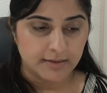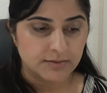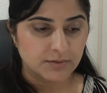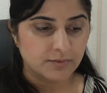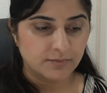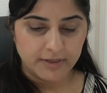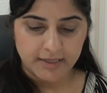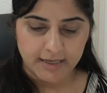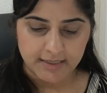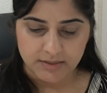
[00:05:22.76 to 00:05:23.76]
So we
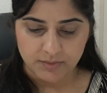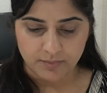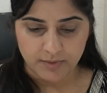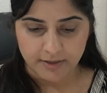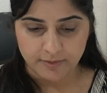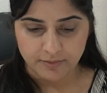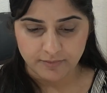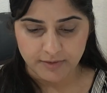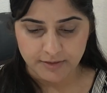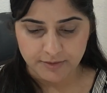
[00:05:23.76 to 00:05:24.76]
get 1
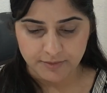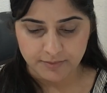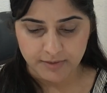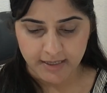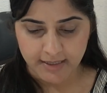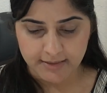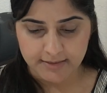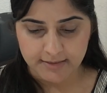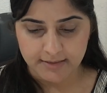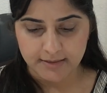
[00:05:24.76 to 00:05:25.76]
over
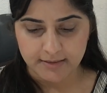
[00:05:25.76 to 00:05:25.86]
2x,